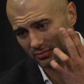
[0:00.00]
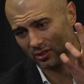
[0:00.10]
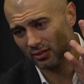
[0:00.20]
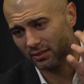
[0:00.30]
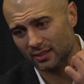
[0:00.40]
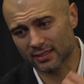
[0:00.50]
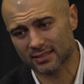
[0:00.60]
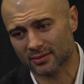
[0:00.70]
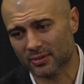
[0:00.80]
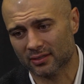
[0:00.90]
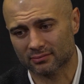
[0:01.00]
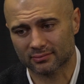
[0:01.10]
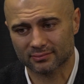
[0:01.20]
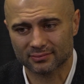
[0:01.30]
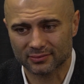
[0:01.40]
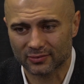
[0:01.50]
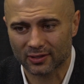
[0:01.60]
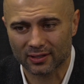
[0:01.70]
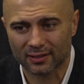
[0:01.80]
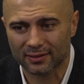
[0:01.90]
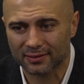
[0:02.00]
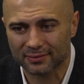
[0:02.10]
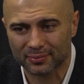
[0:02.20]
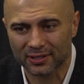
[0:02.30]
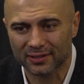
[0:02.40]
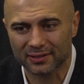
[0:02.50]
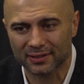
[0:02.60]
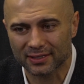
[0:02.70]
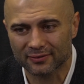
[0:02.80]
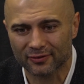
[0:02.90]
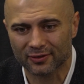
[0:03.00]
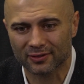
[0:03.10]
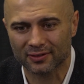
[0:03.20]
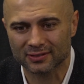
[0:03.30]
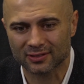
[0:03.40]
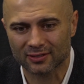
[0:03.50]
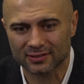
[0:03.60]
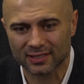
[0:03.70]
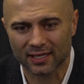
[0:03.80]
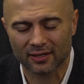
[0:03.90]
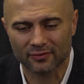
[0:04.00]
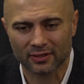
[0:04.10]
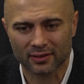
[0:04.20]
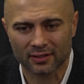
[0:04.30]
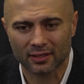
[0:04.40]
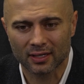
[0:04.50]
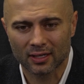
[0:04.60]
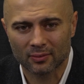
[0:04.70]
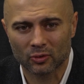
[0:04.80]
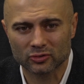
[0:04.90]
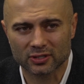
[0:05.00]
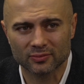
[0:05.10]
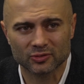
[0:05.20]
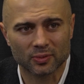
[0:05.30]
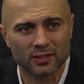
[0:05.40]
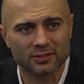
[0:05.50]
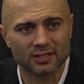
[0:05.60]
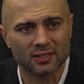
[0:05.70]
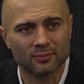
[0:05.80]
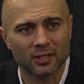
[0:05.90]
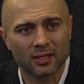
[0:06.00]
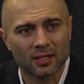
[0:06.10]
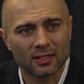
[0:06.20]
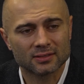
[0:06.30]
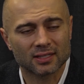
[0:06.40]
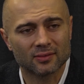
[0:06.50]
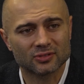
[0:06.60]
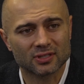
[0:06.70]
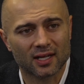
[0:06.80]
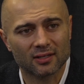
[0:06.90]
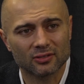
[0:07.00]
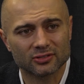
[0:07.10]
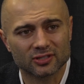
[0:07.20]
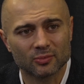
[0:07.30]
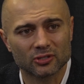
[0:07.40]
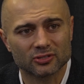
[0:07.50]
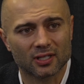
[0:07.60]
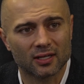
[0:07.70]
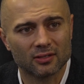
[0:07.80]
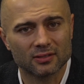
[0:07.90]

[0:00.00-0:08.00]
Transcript: on the ice, I mean, uh, playing in the league for as long as I have, I think most teams play the same same style or similar style.